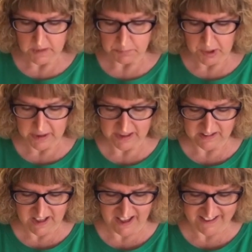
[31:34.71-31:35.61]
parking
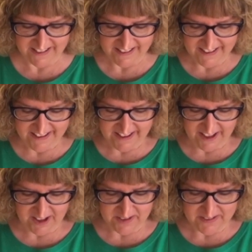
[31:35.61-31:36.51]
lot
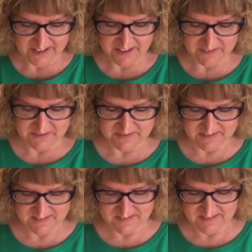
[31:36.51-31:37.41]
of
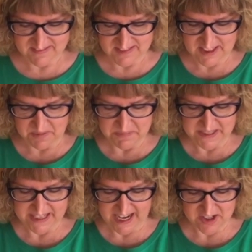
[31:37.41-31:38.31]
Yum
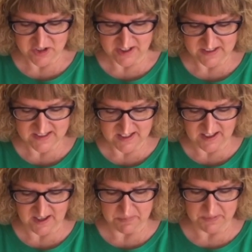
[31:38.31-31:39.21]
Pediatrics
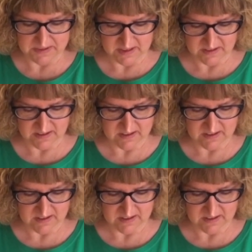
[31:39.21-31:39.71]
up on the